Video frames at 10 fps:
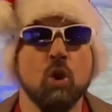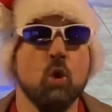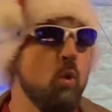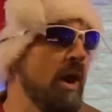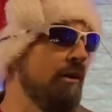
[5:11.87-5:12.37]

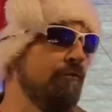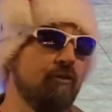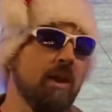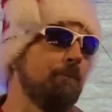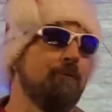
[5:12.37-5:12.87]
who have
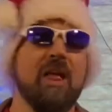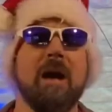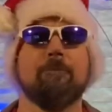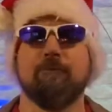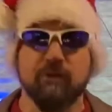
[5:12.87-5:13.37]

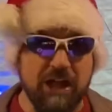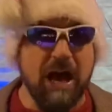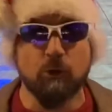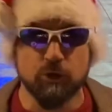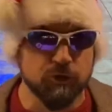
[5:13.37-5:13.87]
flip-flop
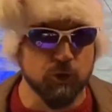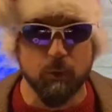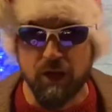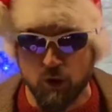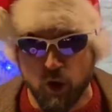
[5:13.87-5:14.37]
floundered their
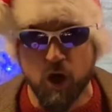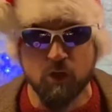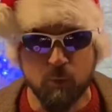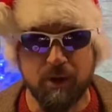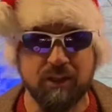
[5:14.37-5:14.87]
way all
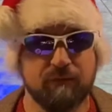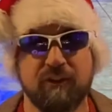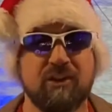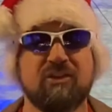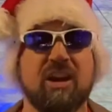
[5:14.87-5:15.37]
the way to the
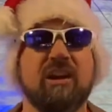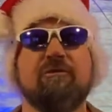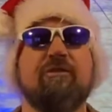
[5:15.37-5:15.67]
finish line,